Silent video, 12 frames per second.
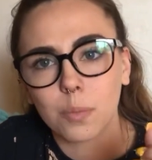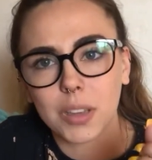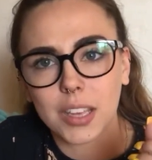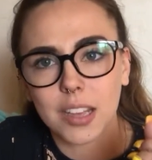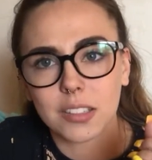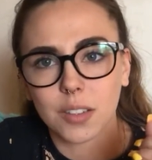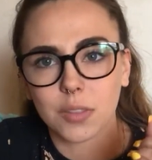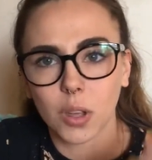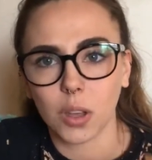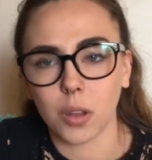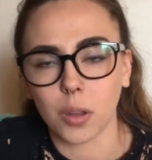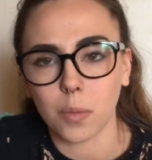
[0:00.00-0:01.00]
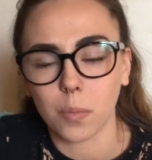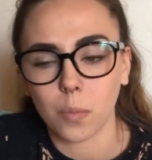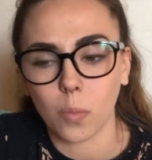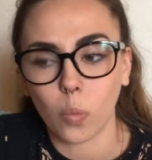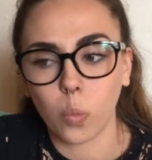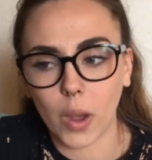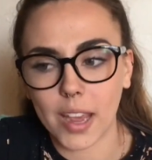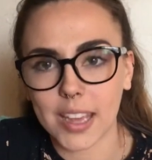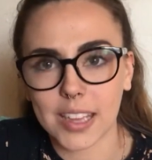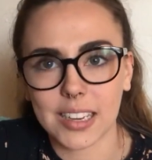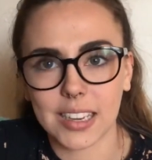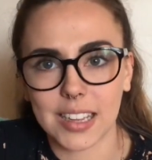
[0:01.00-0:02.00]
because of the
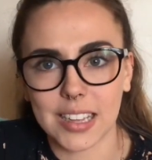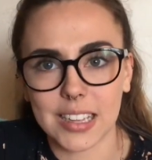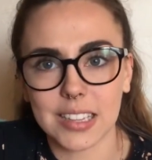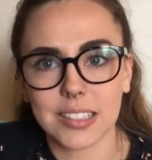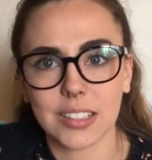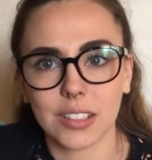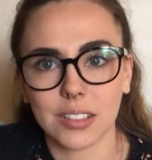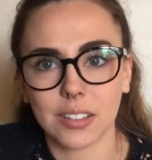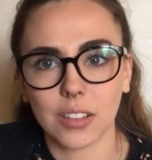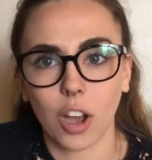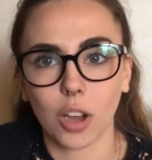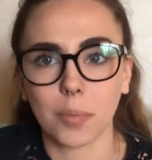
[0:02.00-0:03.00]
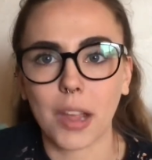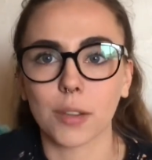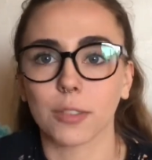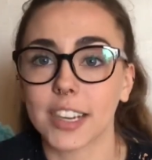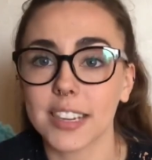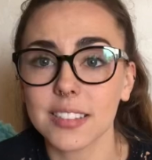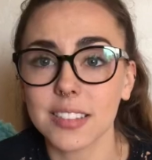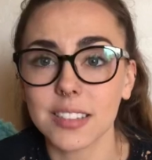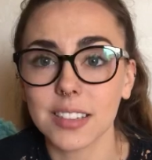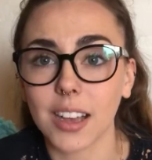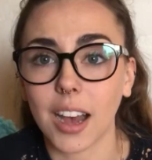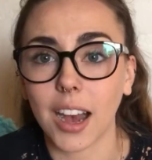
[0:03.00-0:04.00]
way it is on my
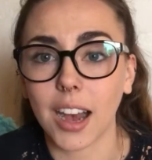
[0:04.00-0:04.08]
wrist.